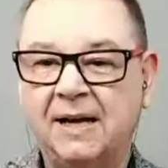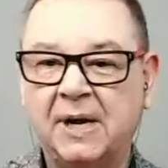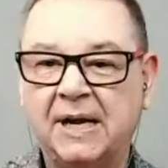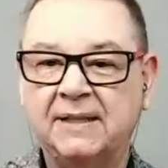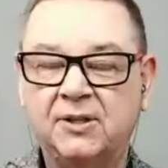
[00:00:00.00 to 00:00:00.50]

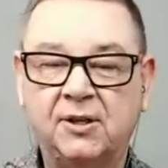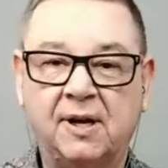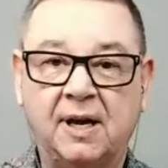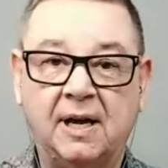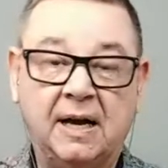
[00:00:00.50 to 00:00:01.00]
went
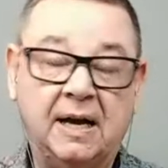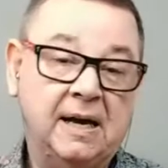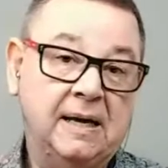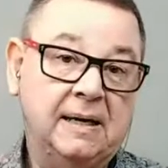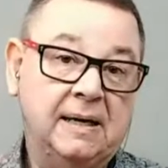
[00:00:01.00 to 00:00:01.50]
into,
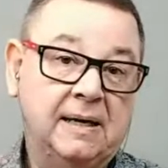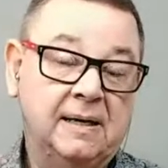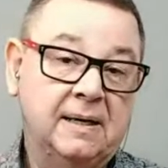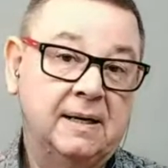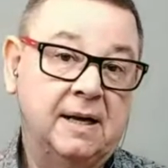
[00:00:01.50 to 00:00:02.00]

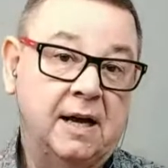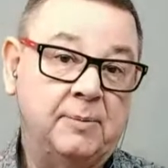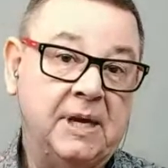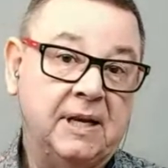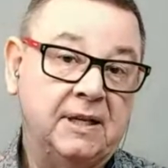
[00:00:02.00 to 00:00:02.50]
I
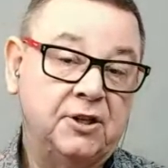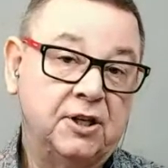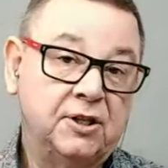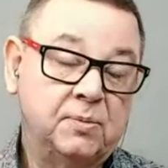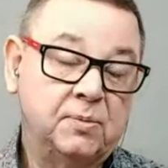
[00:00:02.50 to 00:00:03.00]
mean, it
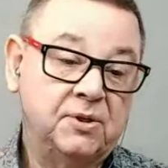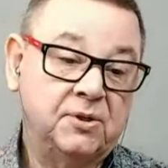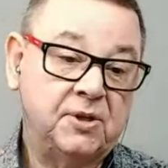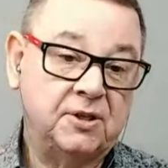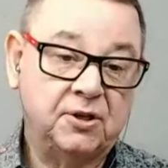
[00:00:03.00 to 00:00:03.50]
just was
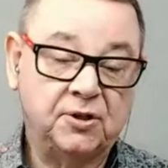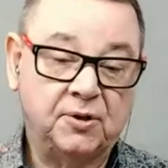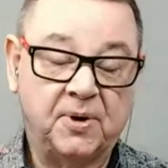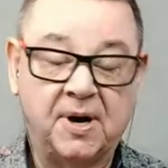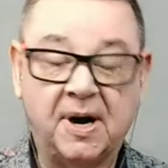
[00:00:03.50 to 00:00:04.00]
such a
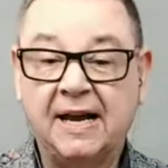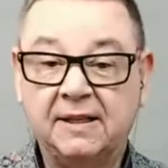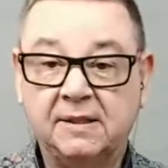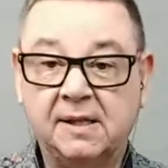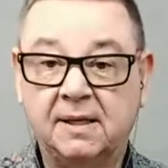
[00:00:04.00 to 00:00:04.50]

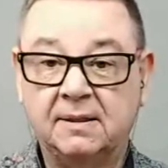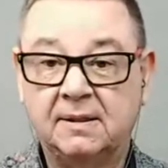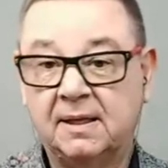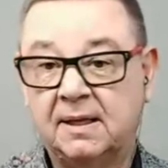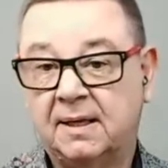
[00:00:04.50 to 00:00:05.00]
surprise, and
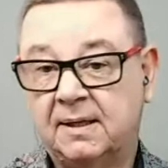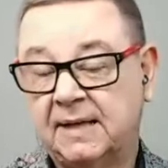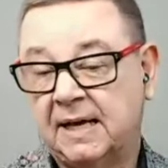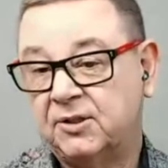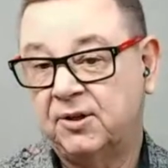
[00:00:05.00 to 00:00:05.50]

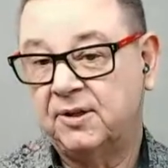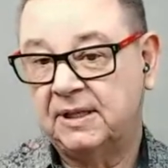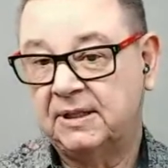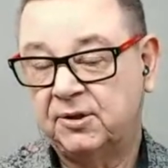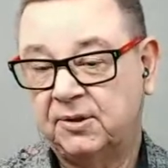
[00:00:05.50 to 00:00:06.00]
that turned
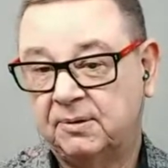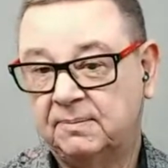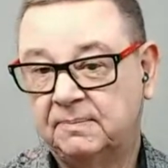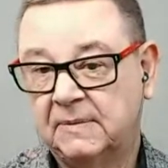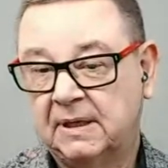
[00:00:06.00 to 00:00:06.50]
into,
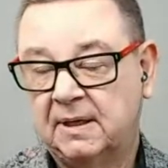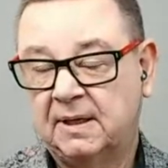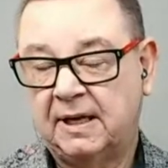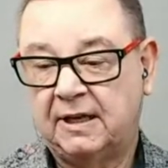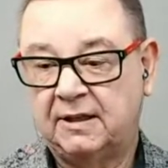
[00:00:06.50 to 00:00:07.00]

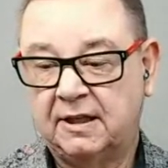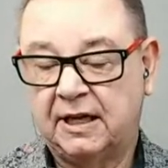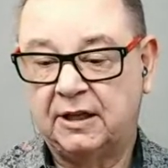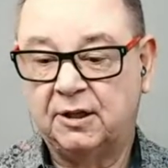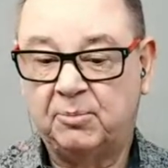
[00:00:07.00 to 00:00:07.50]
in
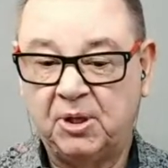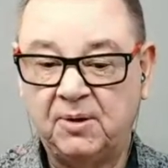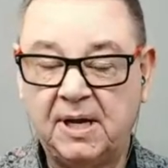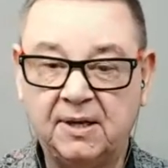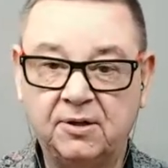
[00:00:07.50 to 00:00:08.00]
the
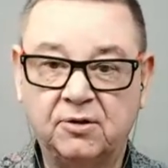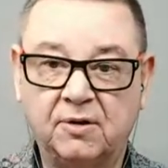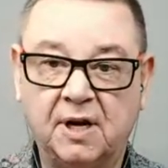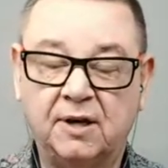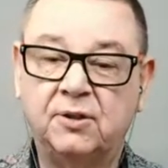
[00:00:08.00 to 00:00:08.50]
beauty
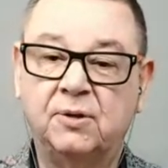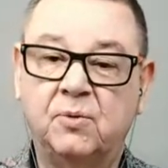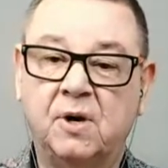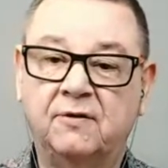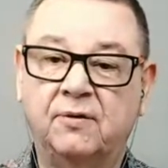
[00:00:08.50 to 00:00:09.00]
industry, I used to
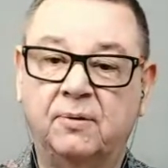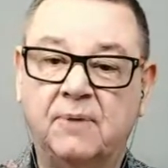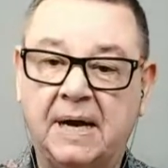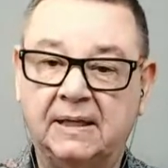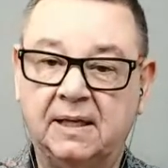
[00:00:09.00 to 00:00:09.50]
work for
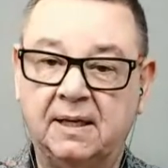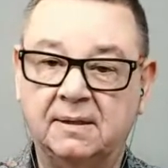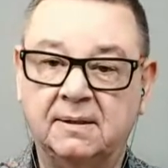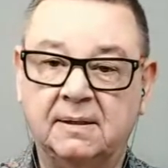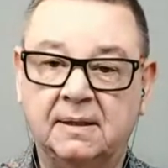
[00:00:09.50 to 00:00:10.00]

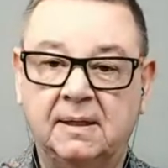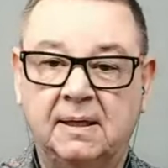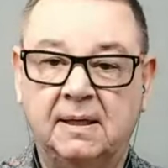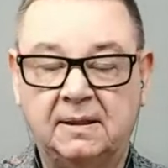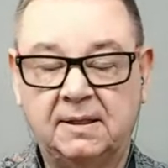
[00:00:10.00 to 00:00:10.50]
Redken
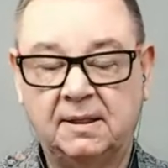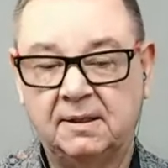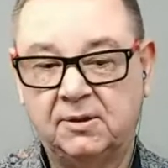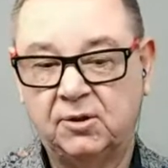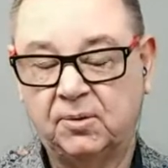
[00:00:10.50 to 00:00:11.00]
and did
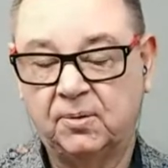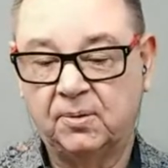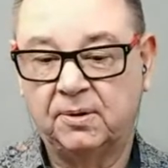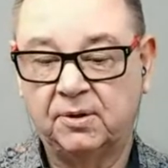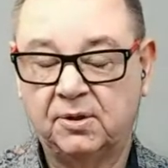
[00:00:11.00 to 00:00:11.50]

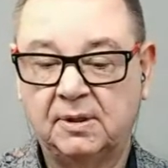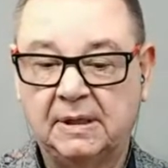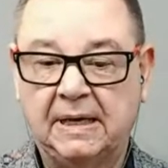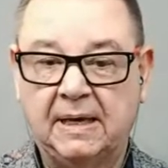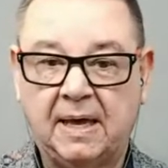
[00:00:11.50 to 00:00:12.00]
tours
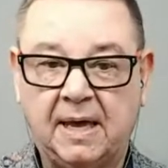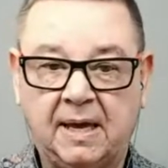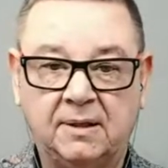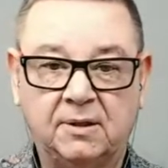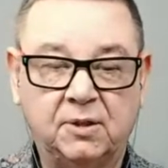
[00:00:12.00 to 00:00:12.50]

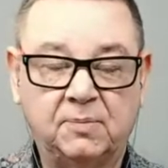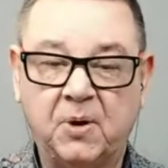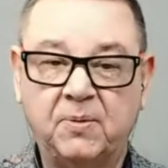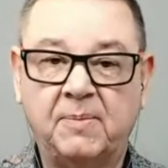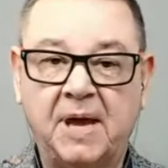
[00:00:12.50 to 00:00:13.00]
and
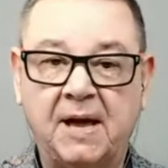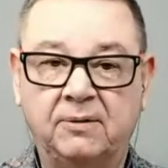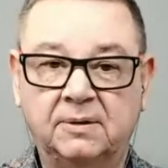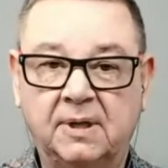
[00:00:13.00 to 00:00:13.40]
spoke about